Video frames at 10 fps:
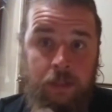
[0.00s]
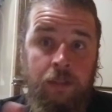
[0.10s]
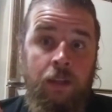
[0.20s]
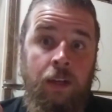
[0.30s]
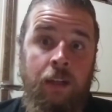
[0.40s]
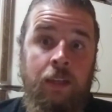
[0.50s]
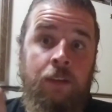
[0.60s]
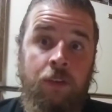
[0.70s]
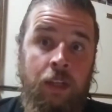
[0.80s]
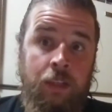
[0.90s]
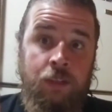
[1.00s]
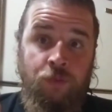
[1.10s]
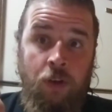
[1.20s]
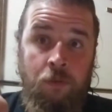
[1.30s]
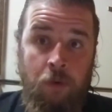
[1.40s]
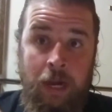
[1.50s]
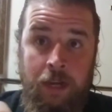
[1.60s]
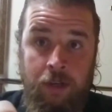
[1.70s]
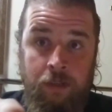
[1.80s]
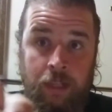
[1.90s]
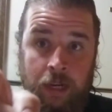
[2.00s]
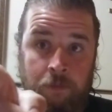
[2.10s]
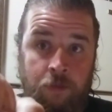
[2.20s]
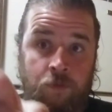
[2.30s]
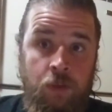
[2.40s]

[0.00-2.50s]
even on this phone right here that I'm